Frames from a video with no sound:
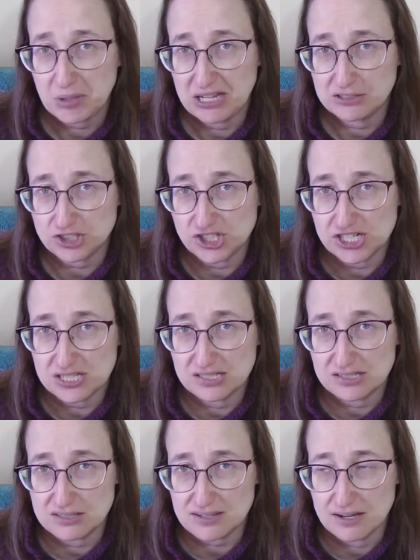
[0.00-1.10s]
and she
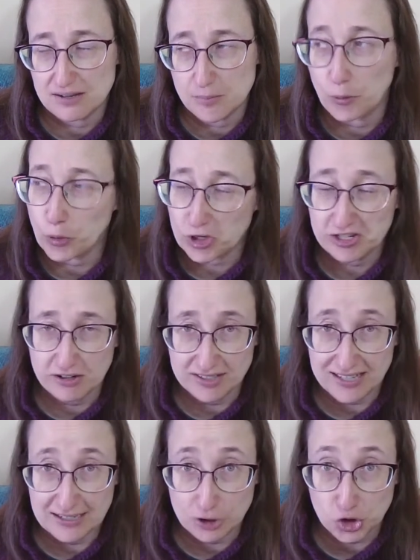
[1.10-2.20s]
is working on
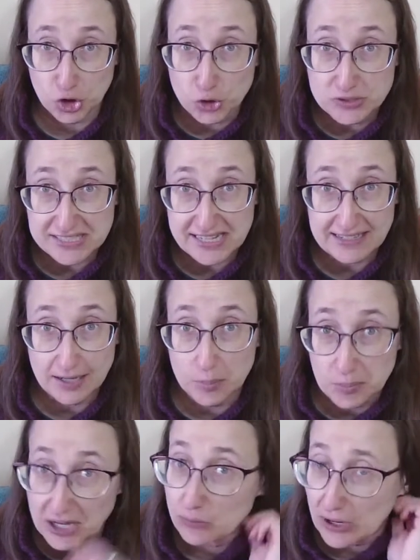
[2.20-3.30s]
getting her own site up
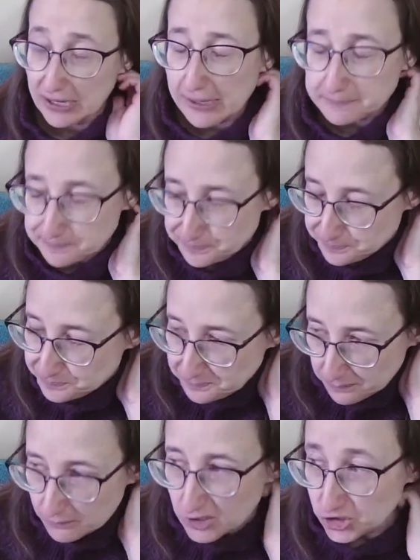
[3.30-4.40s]
and running.
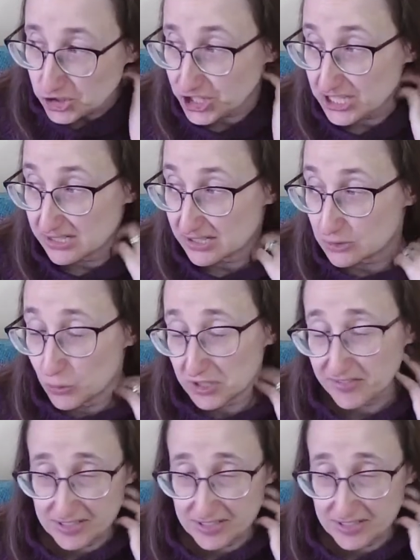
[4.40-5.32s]
She is one of the